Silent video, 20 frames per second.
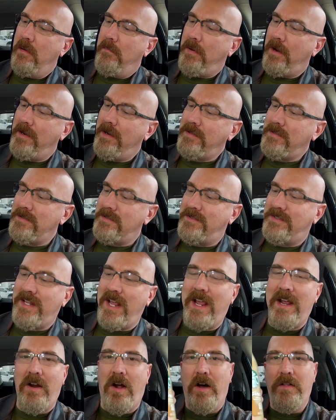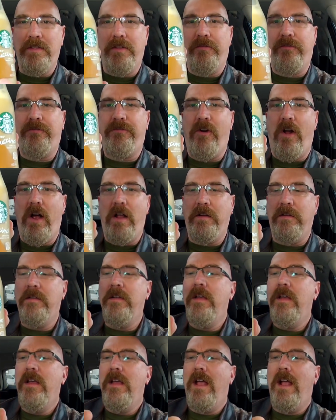but it doesn't say it on the front.
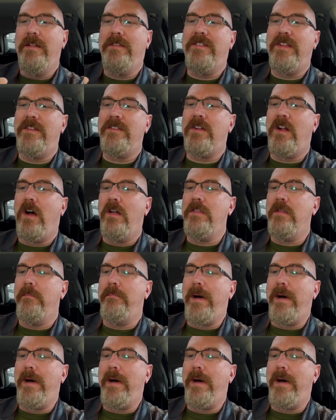It says it on the